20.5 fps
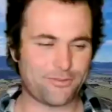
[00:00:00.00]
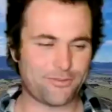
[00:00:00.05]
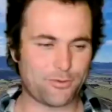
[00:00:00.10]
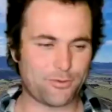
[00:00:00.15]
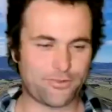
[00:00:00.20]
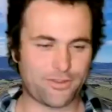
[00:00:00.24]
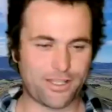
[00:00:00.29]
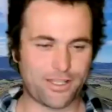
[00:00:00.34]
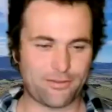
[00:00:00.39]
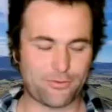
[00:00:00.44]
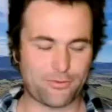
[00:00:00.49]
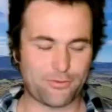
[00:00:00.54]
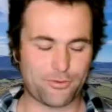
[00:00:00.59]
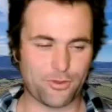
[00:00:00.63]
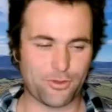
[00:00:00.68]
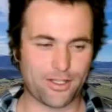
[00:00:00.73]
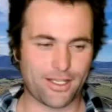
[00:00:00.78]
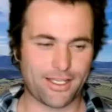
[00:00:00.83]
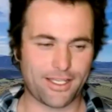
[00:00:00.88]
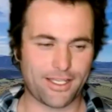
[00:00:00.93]
we've kept
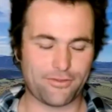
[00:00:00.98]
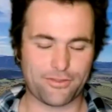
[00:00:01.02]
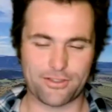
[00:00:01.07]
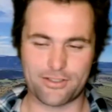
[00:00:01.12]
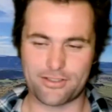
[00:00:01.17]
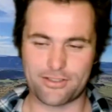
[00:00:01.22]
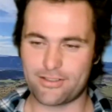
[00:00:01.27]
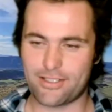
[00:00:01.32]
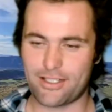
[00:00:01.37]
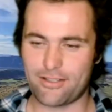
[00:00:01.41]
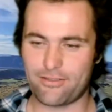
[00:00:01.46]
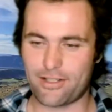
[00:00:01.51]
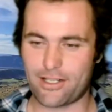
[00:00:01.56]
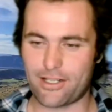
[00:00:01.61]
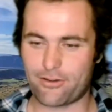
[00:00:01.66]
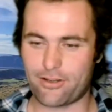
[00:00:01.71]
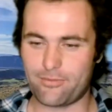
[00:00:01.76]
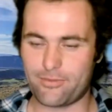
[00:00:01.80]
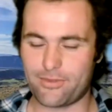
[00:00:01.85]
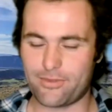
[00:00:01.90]
all our heifers, even
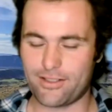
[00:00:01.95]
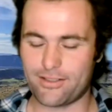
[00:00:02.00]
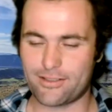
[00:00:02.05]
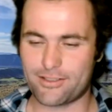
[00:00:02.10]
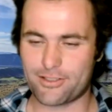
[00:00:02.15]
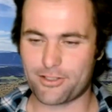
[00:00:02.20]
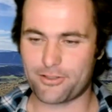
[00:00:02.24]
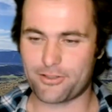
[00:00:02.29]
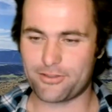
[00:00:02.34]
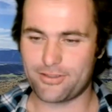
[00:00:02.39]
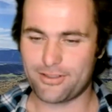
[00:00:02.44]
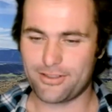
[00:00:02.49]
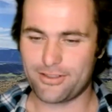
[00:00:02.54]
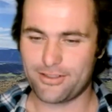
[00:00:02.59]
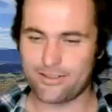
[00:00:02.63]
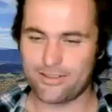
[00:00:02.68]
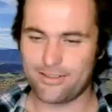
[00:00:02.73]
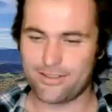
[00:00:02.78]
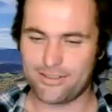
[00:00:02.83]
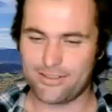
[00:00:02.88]
our empties. So
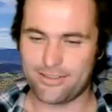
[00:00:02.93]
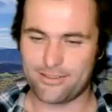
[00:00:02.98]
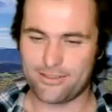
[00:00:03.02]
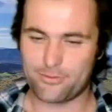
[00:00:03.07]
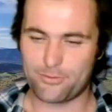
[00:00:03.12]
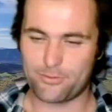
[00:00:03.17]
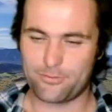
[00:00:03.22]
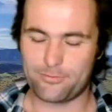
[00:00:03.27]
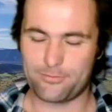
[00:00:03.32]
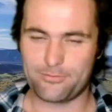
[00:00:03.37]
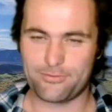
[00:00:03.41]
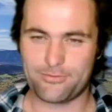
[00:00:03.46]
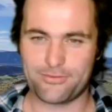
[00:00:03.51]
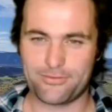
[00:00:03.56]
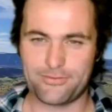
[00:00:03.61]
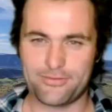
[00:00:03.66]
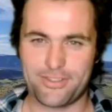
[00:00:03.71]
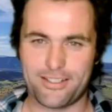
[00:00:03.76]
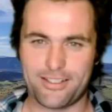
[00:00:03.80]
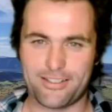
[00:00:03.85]

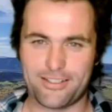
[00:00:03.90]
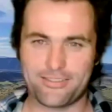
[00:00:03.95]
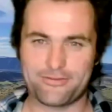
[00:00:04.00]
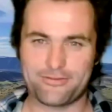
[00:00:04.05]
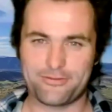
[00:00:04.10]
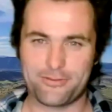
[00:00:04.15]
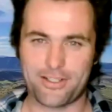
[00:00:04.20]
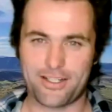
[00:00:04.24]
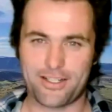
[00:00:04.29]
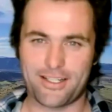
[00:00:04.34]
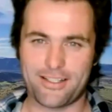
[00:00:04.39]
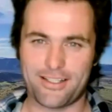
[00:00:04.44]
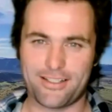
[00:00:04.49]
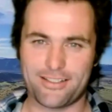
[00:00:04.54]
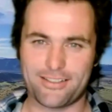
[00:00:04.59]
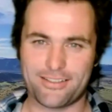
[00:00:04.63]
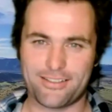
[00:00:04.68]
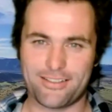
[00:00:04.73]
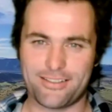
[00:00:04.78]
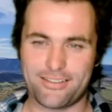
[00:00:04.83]
yeah, funny that,
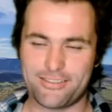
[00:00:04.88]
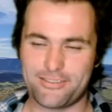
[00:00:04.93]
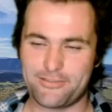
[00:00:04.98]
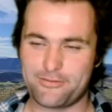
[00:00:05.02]
isn't